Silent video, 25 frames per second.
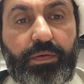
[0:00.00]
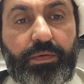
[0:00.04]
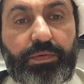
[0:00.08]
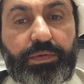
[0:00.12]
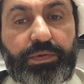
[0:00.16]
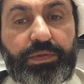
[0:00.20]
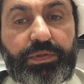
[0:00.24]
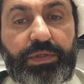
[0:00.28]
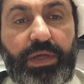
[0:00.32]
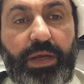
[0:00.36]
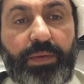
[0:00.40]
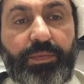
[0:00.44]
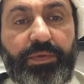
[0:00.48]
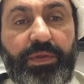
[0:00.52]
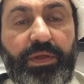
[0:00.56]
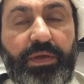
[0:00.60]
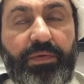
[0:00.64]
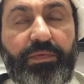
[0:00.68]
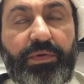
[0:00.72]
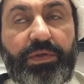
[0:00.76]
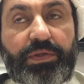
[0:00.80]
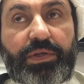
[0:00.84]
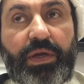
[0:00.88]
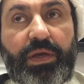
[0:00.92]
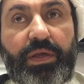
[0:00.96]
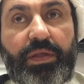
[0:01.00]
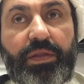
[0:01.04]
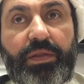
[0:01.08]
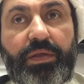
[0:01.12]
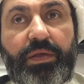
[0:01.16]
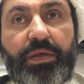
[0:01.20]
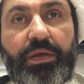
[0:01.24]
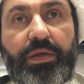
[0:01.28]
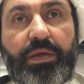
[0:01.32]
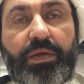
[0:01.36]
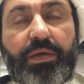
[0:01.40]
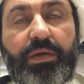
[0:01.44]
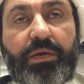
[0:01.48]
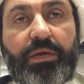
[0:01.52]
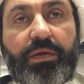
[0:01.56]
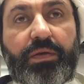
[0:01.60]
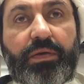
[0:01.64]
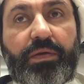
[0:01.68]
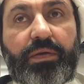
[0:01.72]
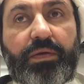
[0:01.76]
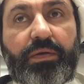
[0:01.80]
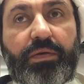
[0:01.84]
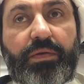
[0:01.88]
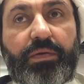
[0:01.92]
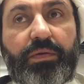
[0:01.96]
Something which I think
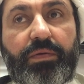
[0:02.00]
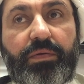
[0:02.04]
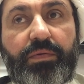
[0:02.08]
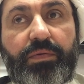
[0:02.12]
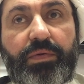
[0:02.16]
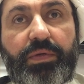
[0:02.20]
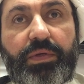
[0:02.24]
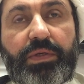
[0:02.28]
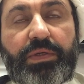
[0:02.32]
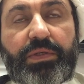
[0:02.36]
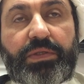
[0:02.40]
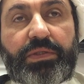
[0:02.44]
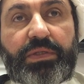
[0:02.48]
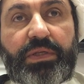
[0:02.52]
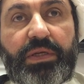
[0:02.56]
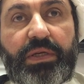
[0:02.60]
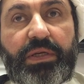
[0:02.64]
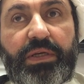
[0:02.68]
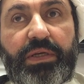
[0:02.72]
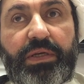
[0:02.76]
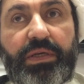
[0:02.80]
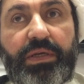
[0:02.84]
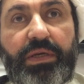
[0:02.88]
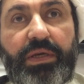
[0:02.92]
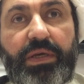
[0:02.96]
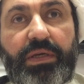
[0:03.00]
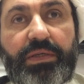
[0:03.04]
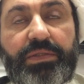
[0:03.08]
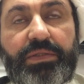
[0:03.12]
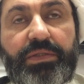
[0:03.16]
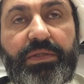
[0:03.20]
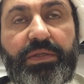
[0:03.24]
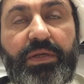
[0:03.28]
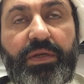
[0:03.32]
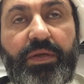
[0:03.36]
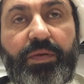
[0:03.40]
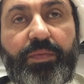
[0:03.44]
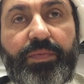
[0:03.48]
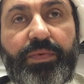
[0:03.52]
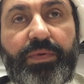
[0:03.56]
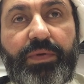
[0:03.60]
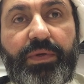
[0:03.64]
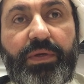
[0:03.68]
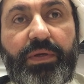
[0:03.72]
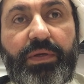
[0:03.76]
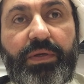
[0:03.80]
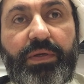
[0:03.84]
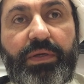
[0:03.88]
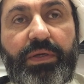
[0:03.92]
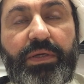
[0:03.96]
is the key step
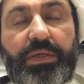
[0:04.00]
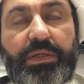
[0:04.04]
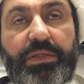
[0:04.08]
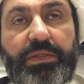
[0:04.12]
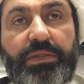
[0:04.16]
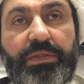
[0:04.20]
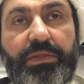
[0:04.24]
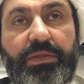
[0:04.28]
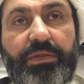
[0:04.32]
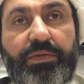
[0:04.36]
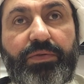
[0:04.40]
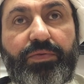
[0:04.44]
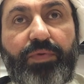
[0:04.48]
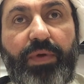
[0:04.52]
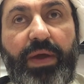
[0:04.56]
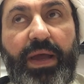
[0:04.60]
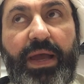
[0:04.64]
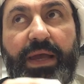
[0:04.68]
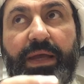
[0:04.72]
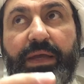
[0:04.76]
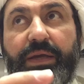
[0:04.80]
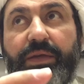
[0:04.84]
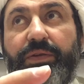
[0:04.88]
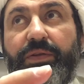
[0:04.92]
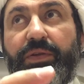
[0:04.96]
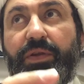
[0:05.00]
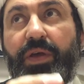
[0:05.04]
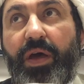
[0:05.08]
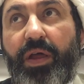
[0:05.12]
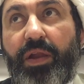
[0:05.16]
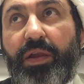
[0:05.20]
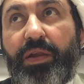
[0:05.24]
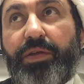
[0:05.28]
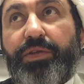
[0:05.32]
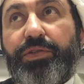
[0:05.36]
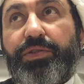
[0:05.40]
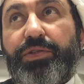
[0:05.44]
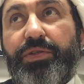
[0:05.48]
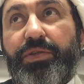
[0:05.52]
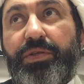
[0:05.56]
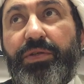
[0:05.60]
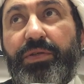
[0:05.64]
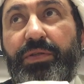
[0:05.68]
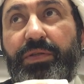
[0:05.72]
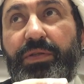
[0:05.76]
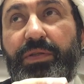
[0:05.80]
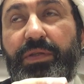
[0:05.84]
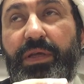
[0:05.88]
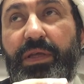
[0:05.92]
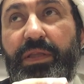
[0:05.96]
is to acknowledge
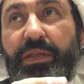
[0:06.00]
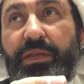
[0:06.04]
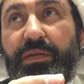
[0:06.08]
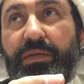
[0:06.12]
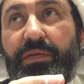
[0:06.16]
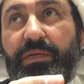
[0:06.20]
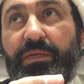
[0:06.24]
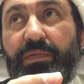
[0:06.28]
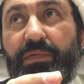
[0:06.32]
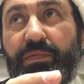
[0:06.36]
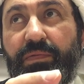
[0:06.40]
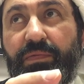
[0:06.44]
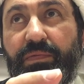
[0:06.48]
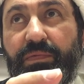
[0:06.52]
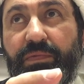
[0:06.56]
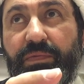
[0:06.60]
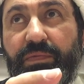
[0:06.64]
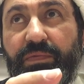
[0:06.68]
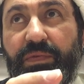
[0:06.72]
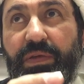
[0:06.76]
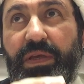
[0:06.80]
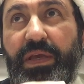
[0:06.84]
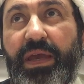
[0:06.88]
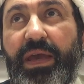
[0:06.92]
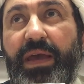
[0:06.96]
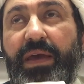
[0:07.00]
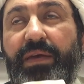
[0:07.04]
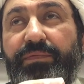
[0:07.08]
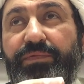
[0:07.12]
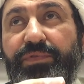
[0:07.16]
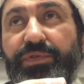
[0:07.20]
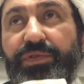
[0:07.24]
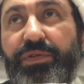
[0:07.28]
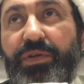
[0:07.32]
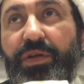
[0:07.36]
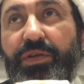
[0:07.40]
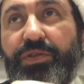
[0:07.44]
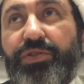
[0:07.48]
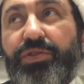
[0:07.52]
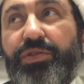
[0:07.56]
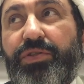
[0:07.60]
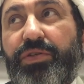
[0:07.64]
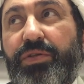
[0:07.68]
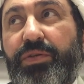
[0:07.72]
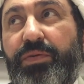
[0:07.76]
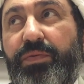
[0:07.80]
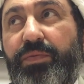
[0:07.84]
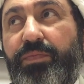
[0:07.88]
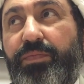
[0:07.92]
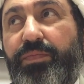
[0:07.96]
that we have
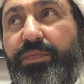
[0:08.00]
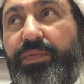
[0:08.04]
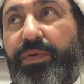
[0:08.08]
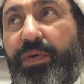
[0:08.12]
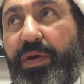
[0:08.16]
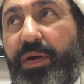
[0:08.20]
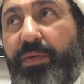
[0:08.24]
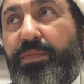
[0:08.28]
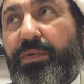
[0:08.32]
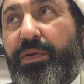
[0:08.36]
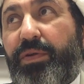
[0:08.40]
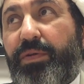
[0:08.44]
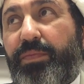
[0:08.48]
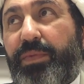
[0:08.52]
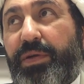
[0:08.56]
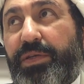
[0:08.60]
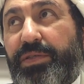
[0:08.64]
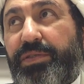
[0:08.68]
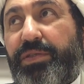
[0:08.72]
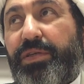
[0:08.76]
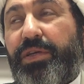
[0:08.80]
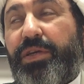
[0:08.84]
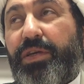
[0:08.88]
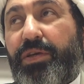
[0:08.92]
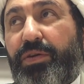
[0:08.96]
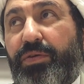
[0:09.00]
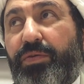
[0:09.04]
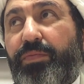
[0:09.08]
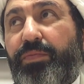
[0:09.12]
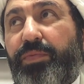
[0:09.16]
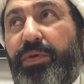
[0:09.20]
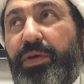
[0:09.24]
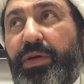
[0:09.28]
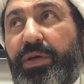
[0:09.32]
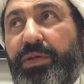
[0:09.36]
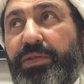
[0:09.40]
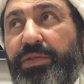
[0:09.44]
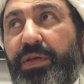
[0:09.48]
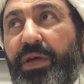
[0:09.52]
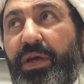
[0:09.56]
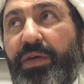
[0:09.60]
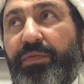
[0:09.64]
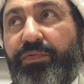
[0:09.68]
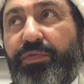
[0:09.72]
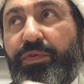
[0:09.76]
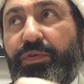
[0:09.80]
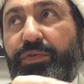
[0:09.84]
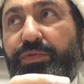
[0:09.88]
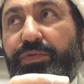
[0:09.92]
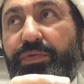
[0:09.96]
such problem as equal because
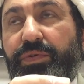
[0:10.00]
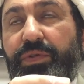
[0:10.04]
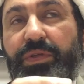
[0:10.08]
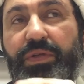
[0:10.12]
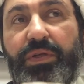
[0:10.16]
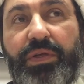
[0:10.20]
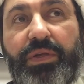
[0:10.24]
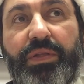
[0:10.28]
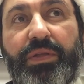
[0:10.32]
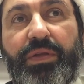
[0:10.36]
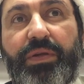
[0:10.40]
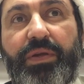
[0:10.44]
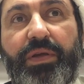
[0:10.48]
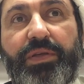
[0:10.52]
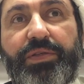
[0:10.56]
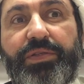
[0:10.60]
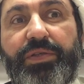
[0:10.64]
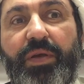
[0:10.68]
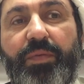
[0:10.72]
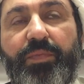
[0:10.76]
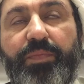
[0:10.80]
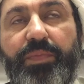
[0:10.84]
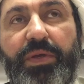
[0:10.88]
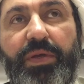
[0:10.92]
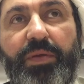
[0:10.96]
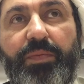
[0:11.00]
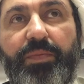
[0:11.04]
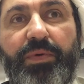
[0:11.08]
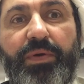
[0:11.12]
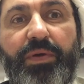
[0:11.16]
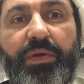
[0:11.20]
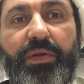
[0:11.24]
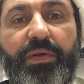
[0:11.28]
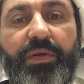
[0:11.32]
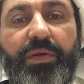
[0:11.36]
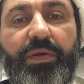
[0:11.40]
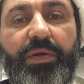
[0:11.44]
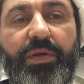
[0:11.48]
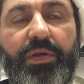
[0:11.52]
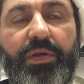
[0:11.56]
unfortunately there are some people